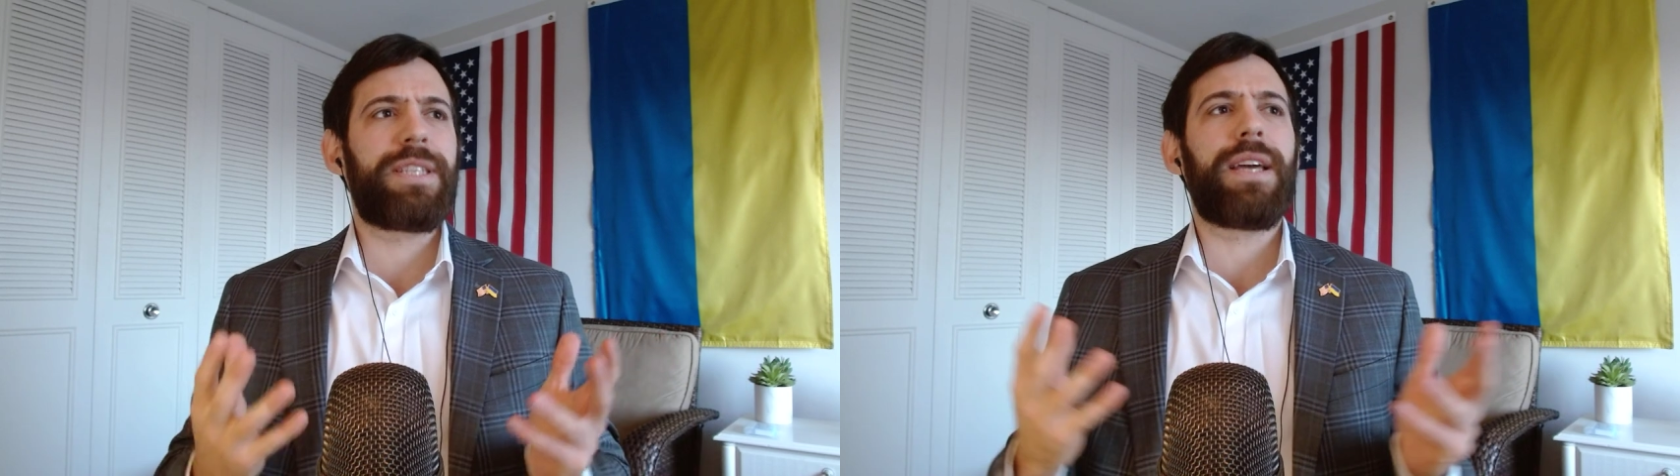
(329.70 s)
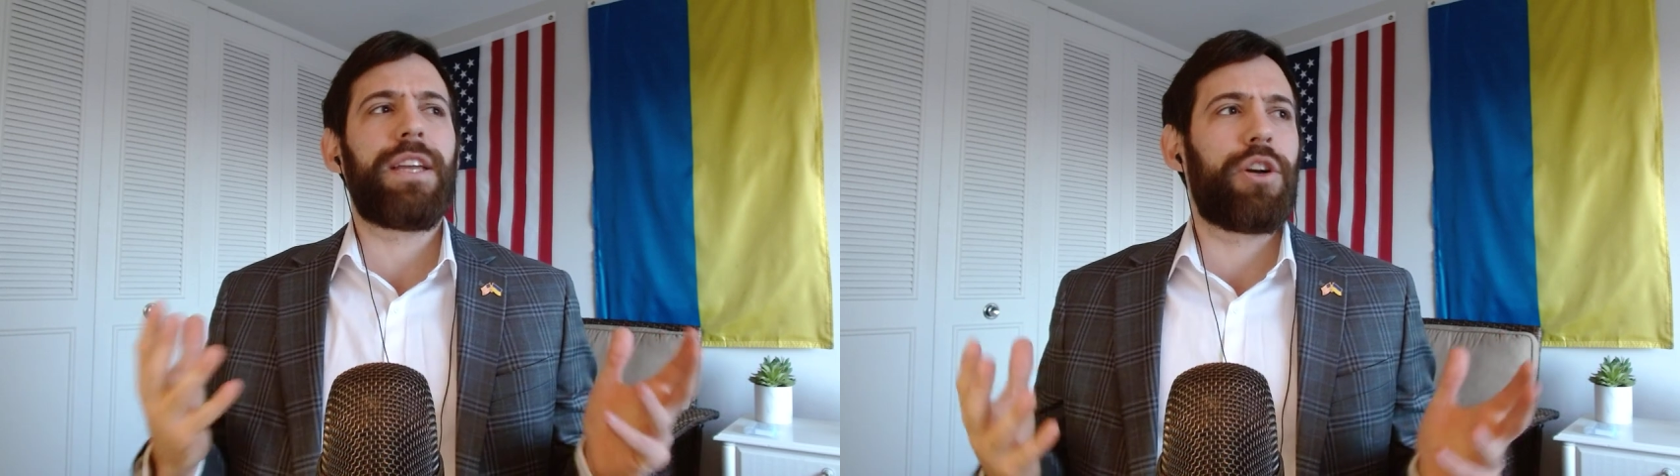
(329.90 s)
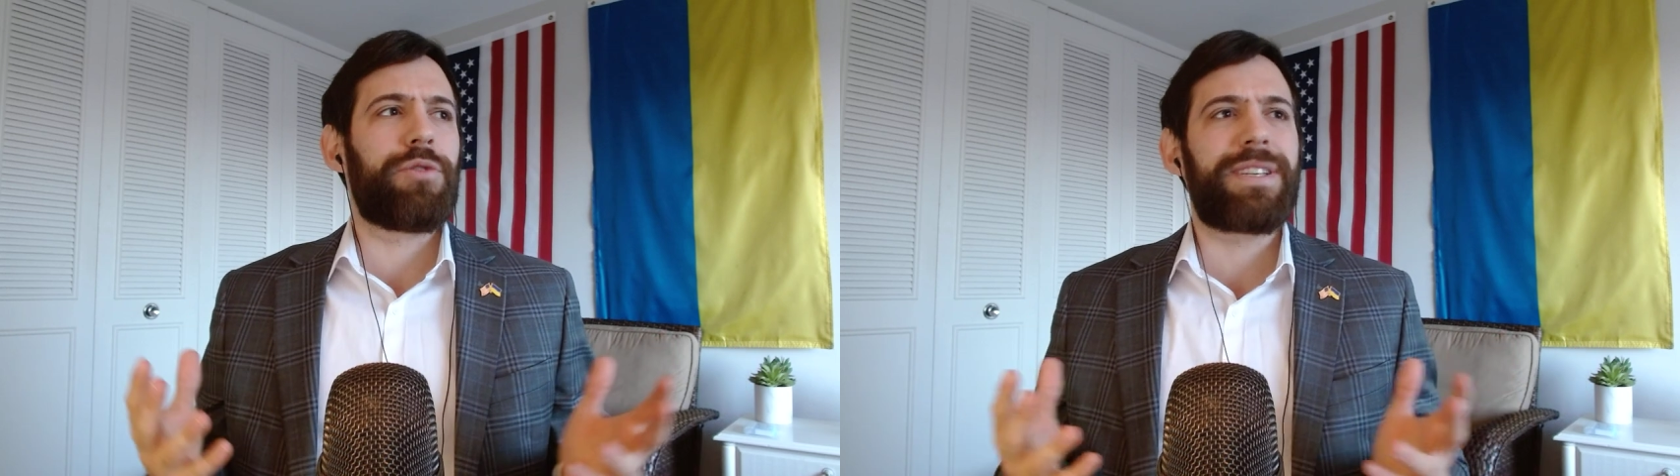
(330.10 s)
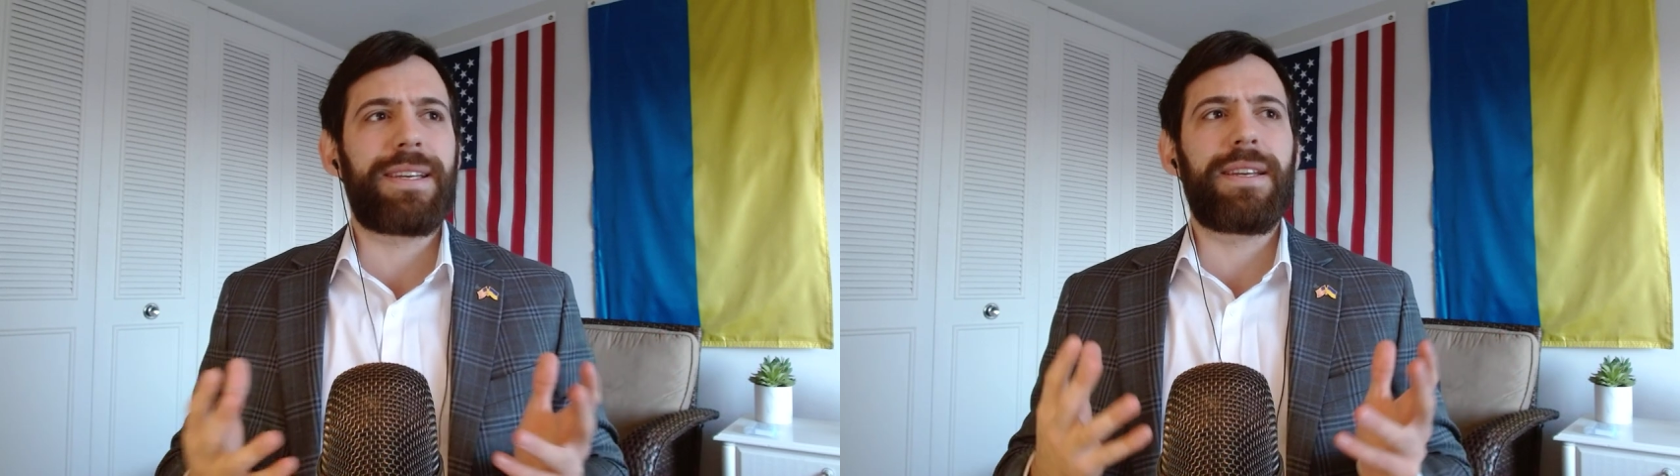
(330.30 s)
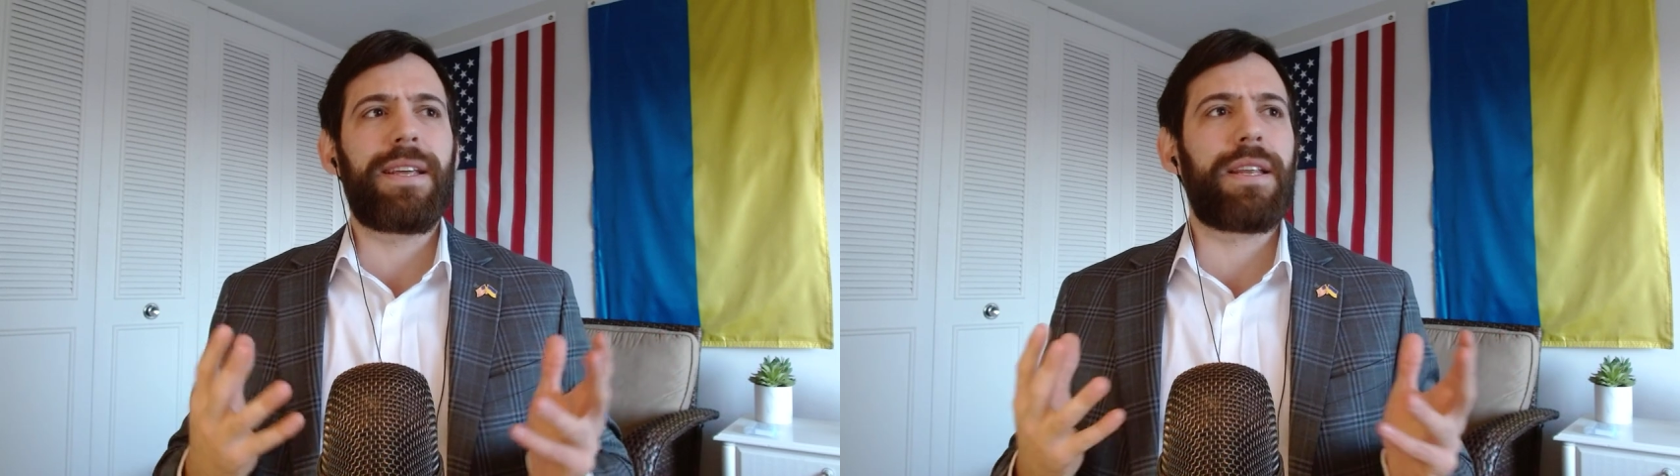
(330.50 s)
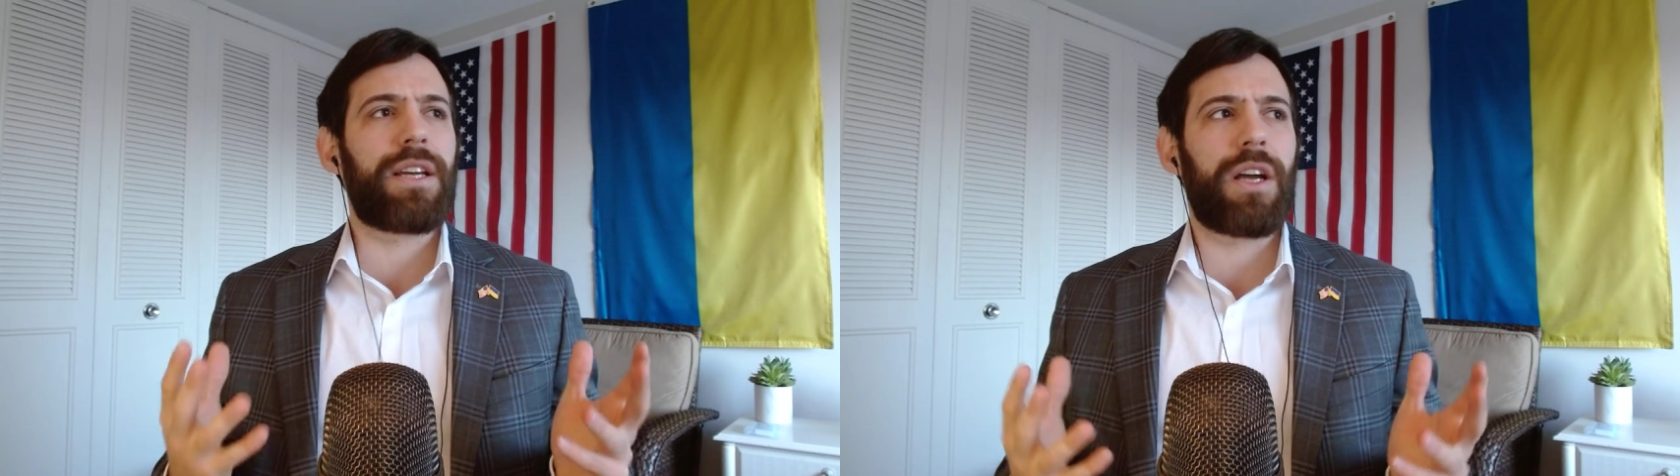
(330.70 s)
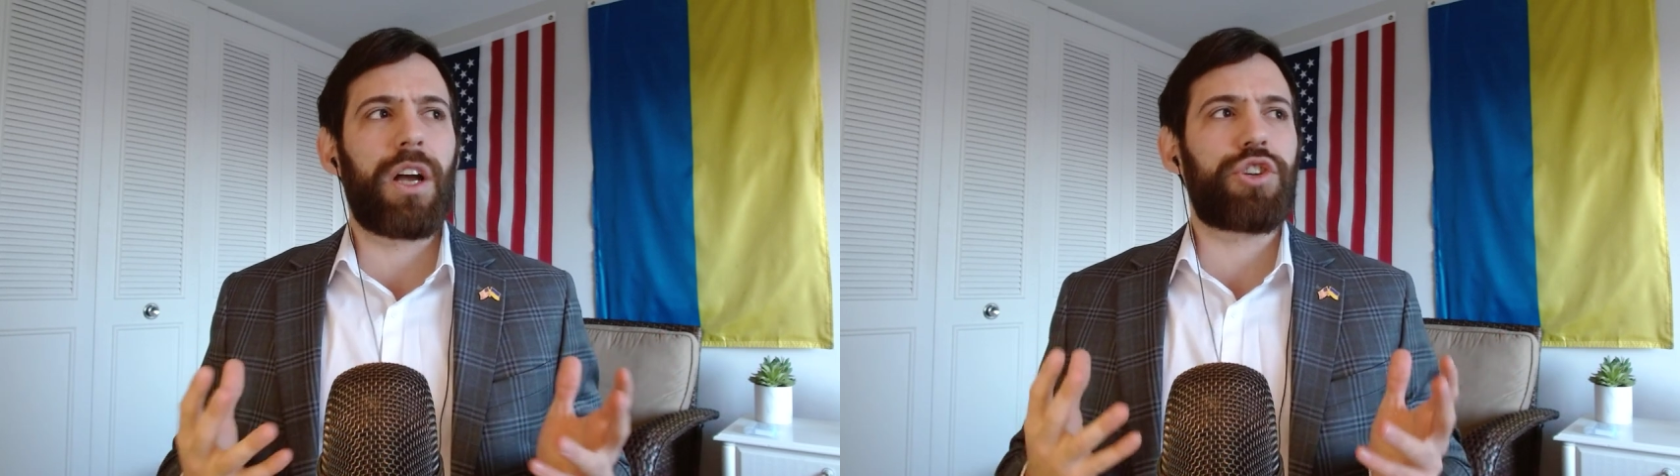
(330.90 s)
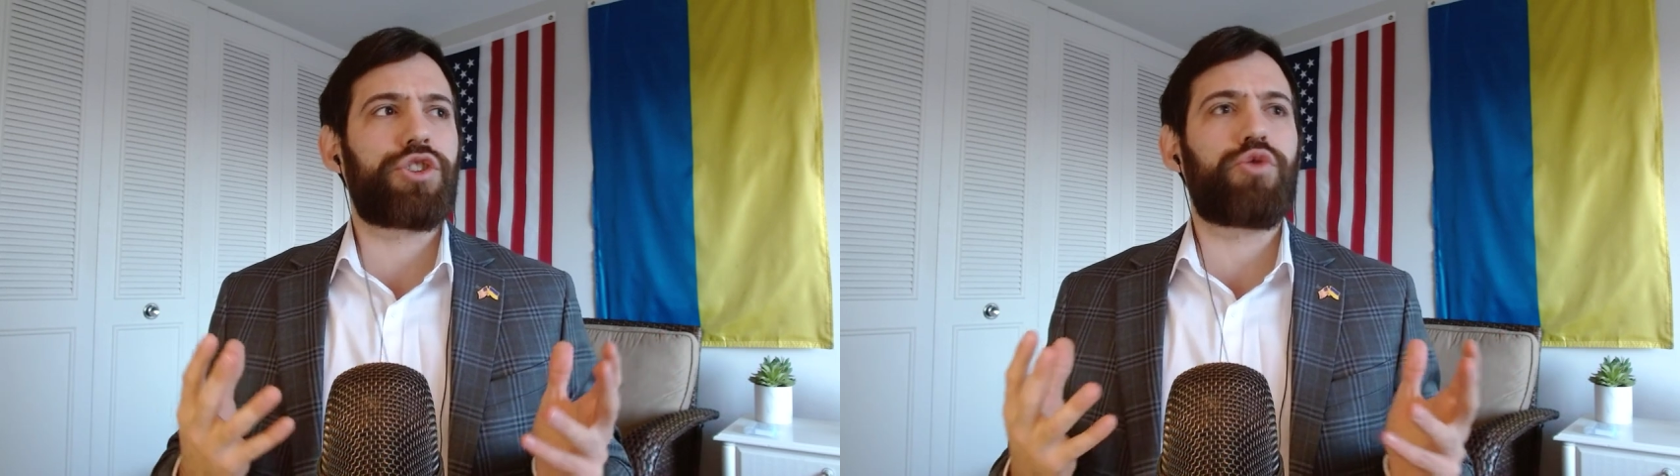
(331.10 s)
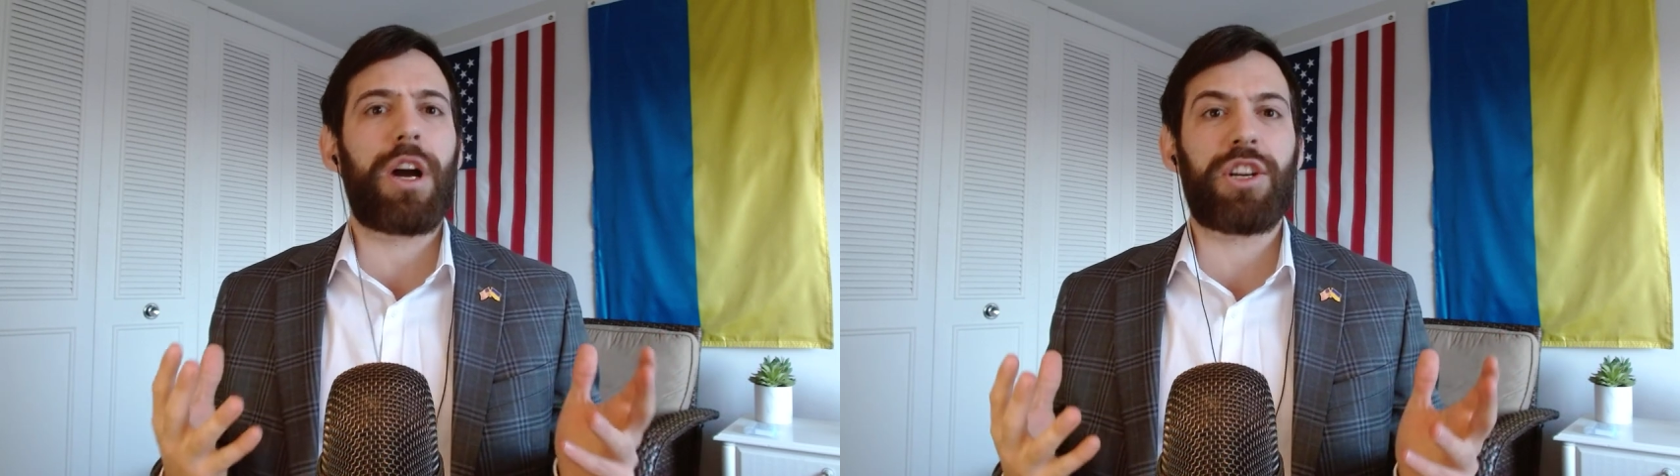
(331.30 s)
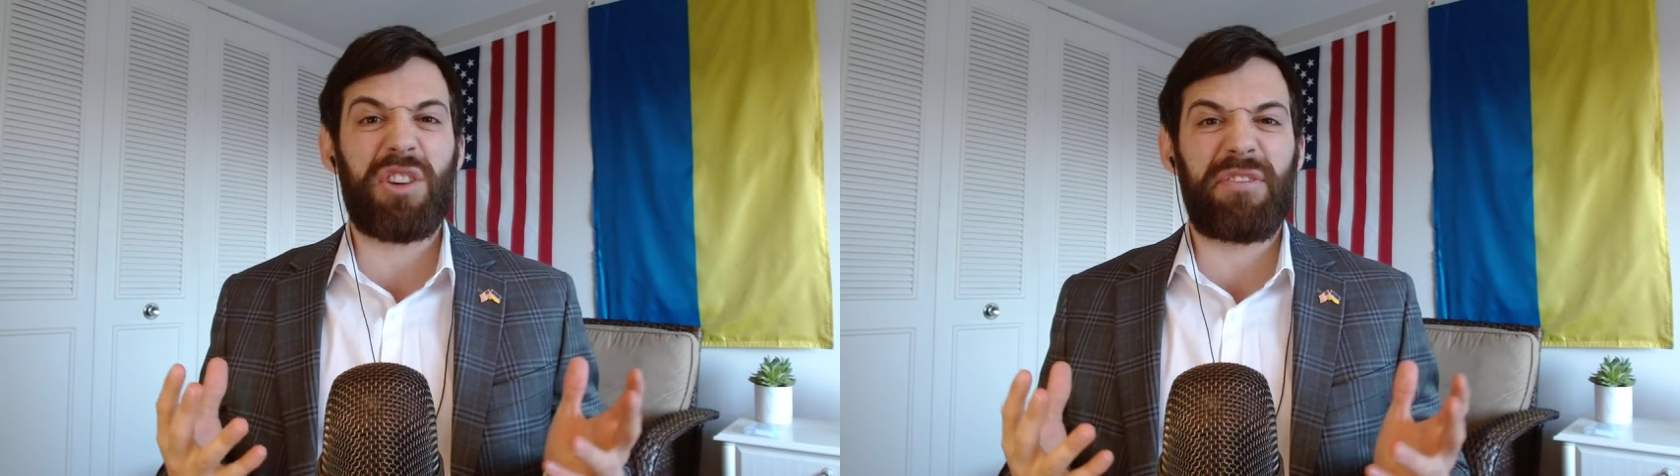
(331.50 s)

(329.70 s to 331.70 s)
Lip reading: you know, structure